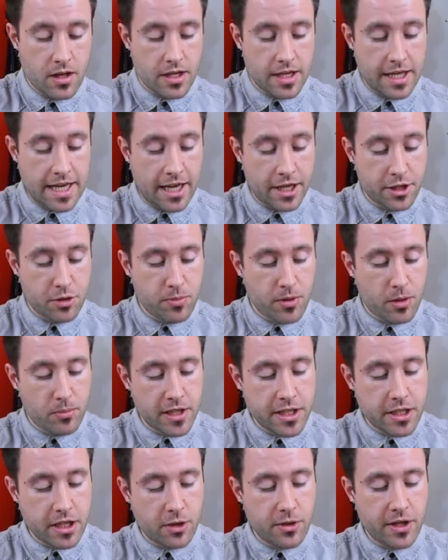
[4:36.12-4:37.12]
Now you'll
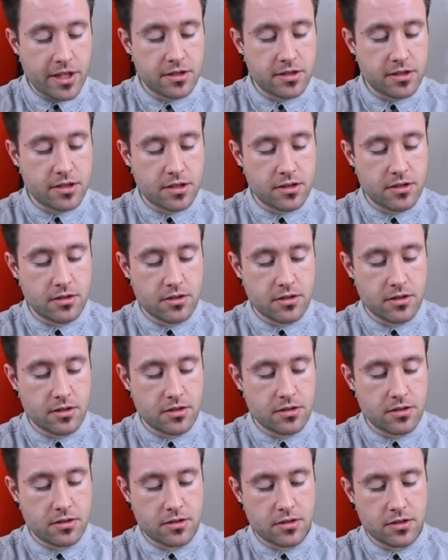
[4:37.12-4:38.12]
probably notice
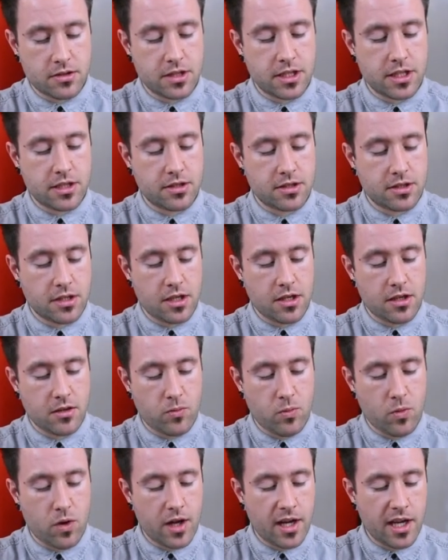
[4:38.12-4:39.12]
this uh,
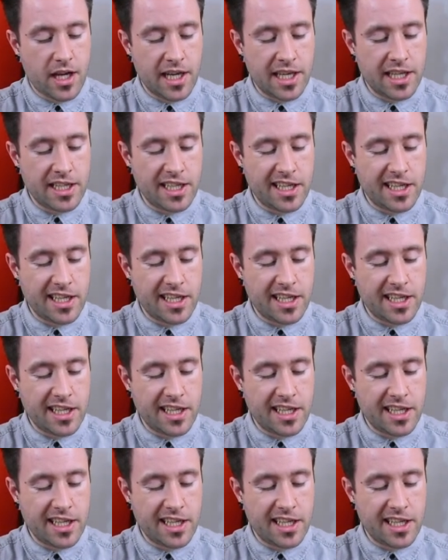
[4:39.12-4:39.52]
white LED